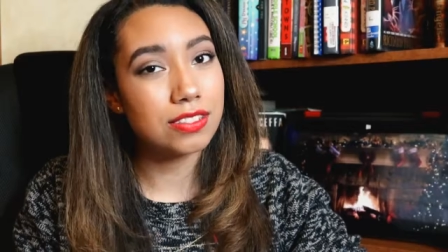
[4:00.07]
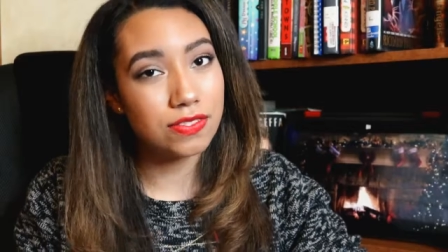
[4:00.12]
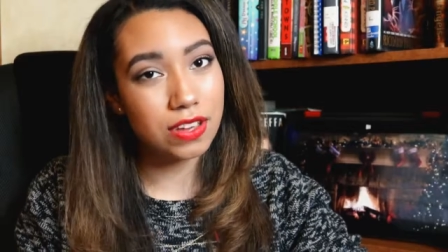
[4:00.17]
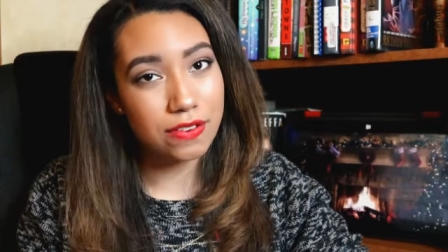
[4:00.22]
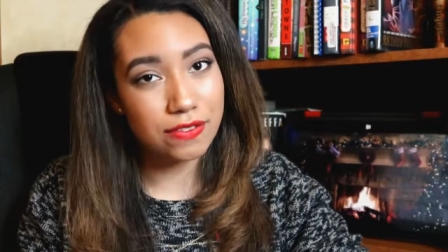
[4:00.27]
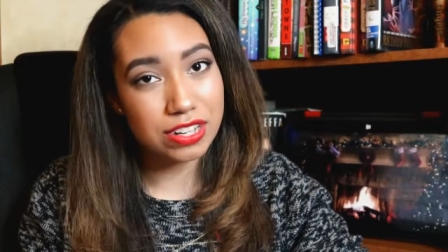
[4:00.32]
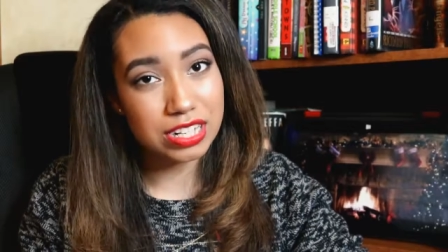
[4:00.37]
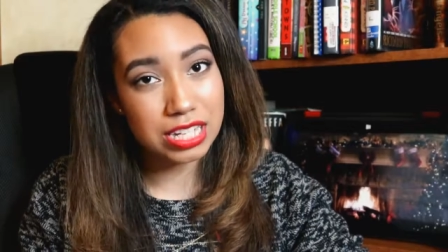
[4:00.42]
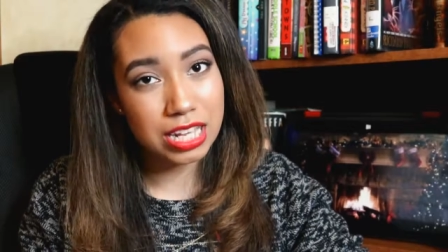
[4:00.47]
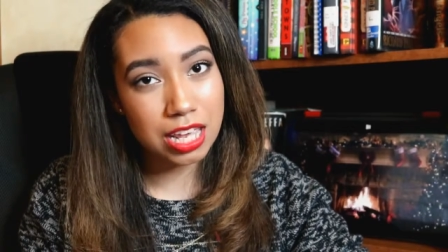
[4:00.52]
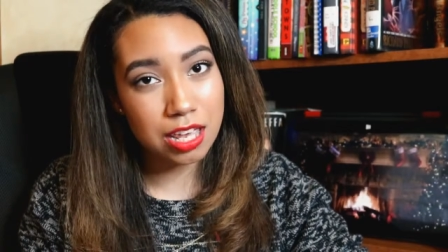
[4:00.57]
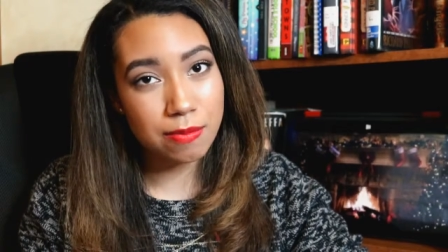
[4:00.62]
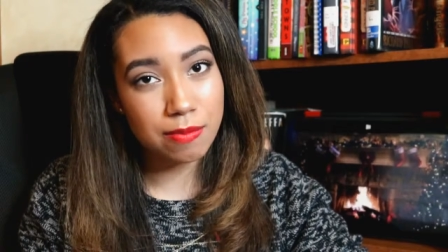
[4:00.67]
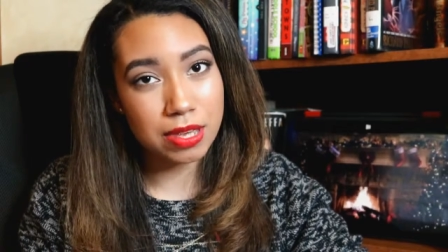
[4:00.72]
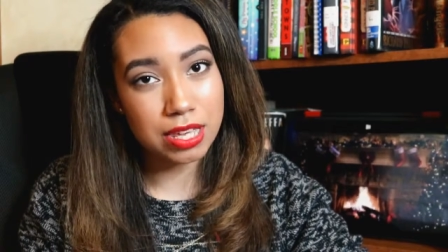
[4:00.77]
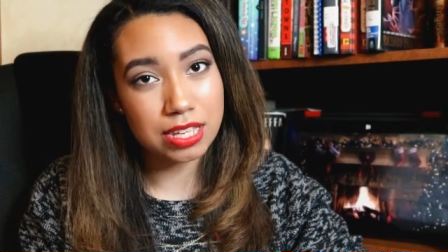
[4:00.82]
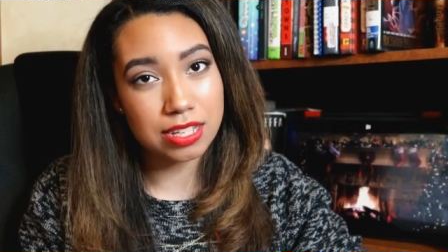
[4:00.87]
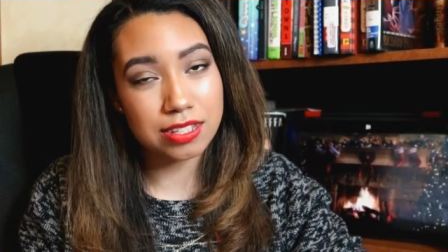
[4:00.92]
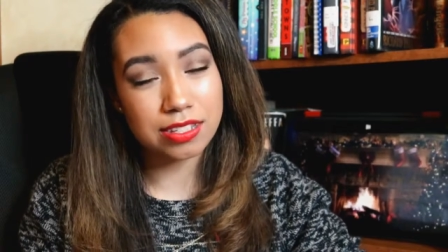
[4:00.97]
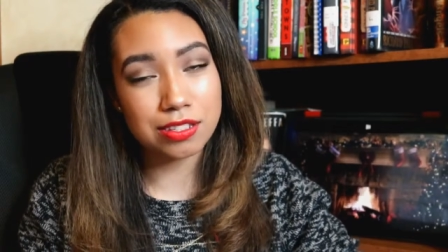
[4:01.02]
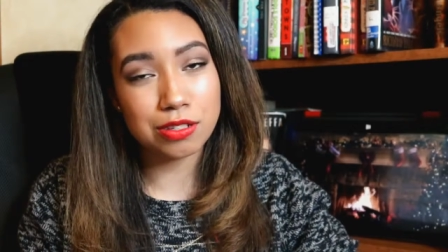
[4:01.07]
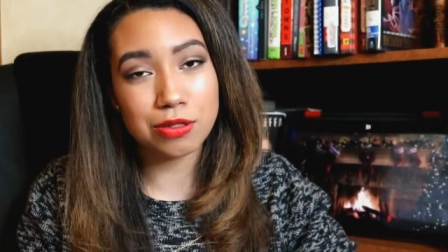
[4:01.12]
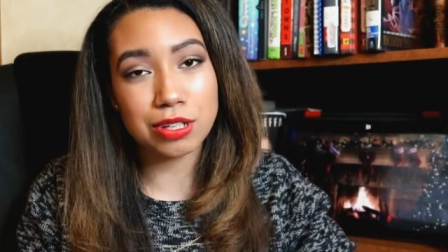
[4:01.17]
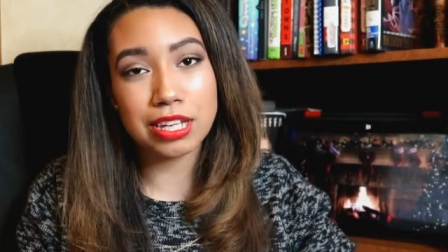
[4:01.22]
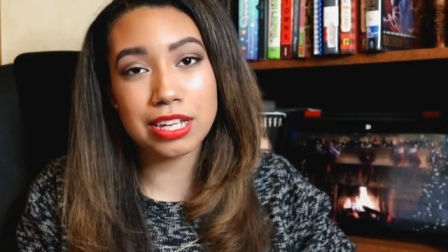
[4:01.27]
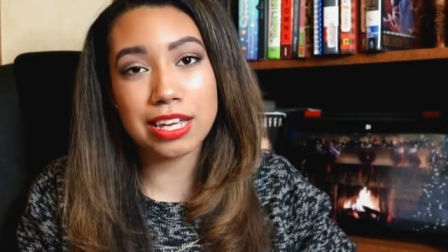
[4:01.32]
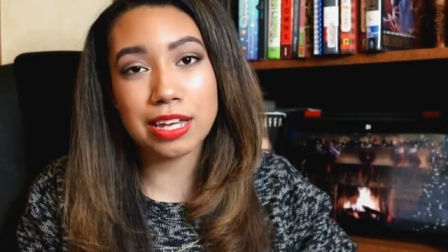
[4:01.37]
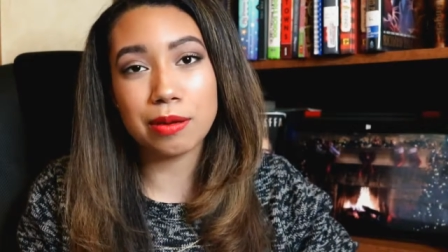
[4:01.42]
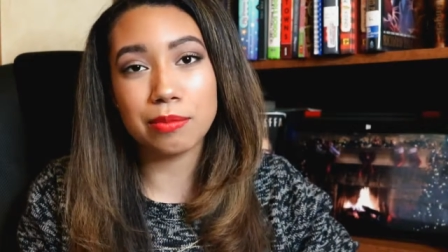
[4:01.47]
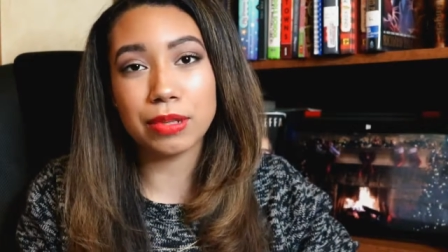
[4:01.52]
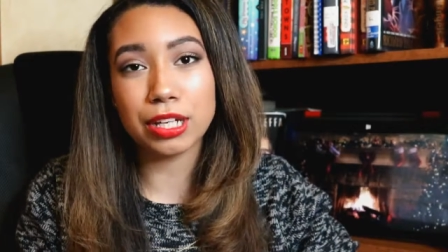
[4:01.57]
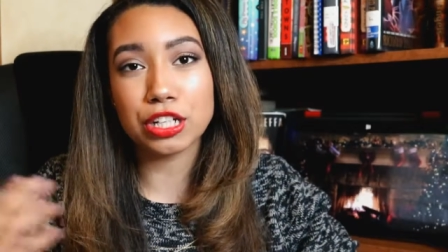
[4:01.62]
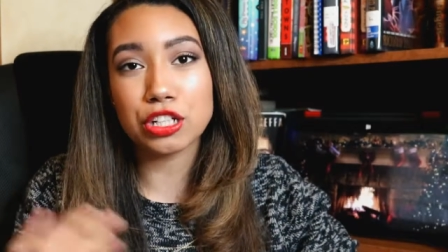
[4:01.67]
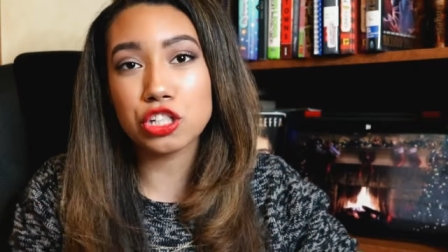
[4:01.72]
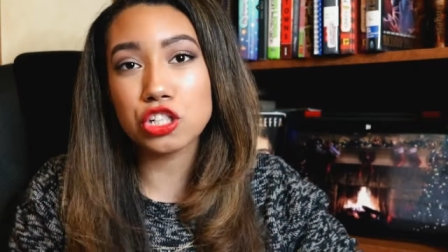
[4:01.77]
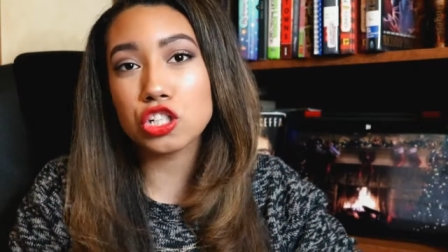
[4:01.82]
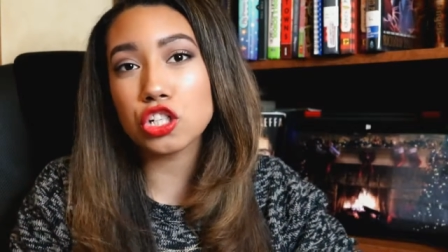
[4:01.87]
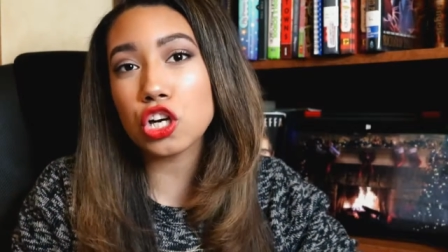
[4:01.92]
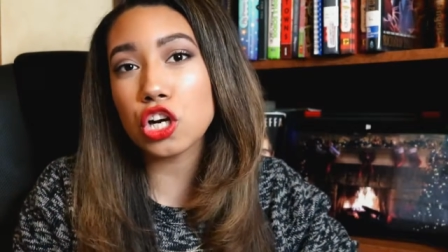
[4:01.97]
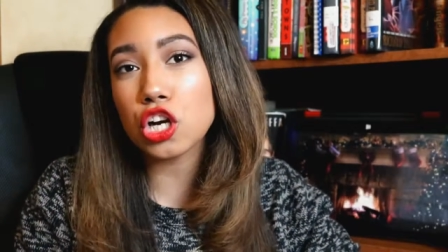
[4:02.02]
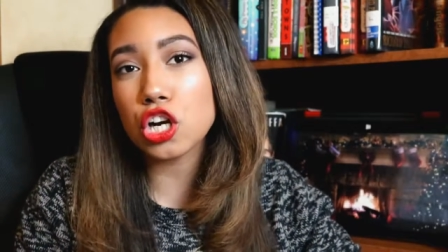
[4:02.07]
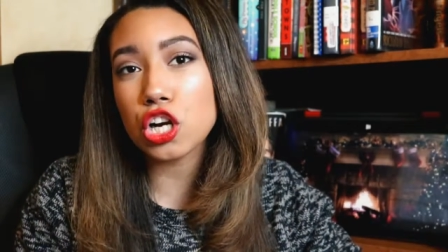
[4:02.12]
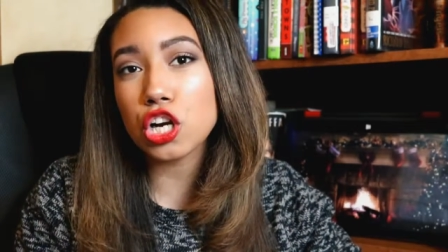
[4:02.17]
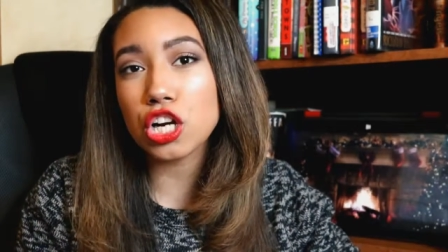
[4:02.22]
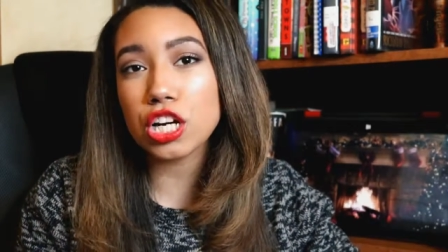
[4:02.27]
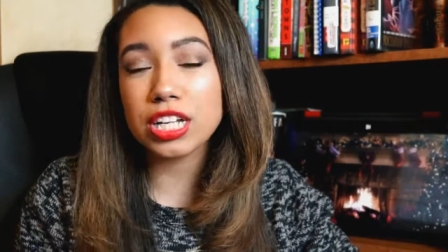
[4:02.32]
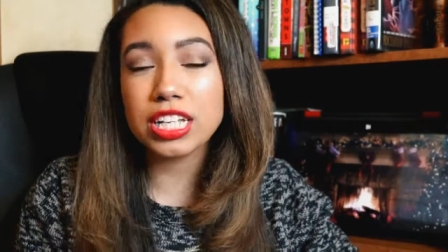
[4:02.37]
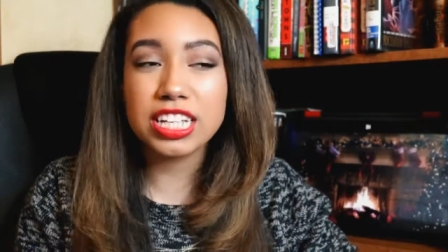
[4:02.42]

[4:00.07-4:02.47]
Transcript: favorite team is, you could get him like shirt,